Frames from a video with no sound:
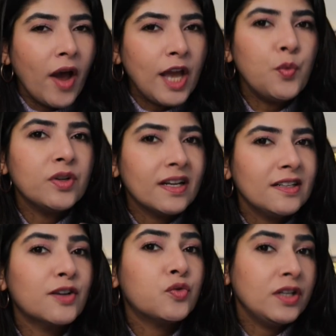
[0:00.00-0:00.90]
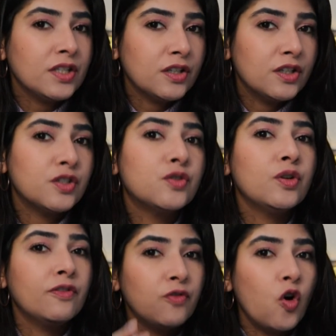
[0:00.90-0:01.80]
where you would conduct research
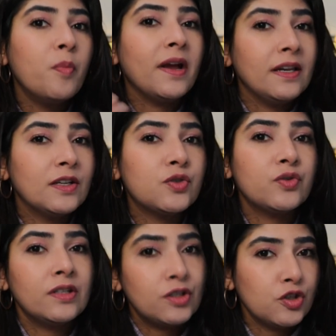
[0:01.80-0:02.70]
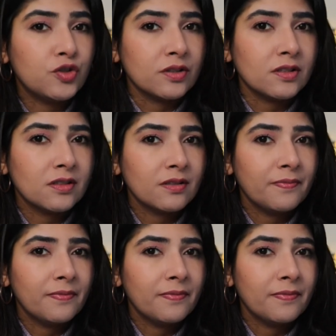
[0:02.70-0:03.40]
to inform industry decisions.